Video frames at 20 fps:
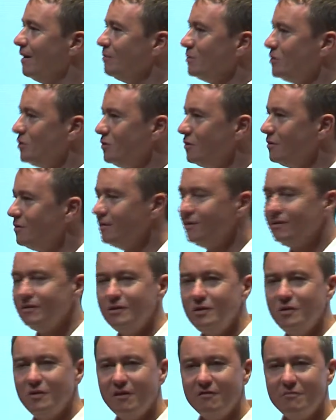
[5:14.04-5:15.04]
I'm sure
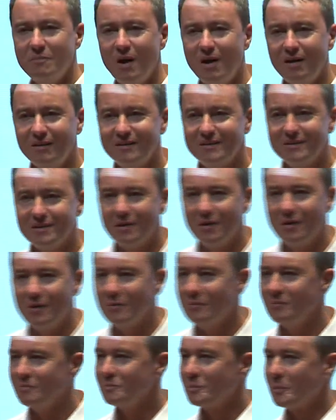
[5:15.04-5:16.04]
you have partners at
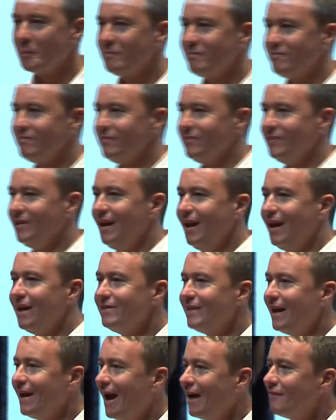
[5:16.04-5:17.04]
home.
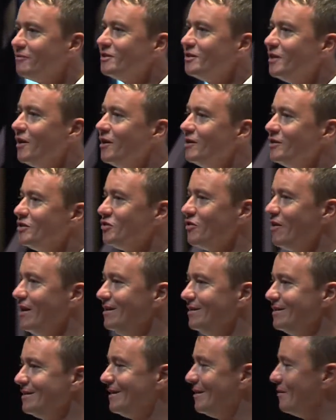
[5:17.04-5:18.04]
And they have certain
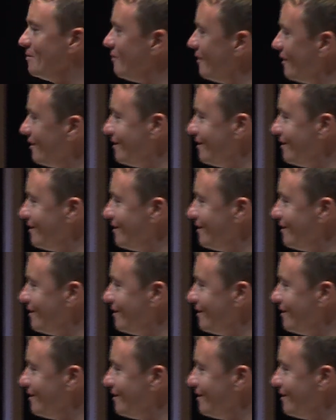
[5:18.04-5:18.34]
traits that,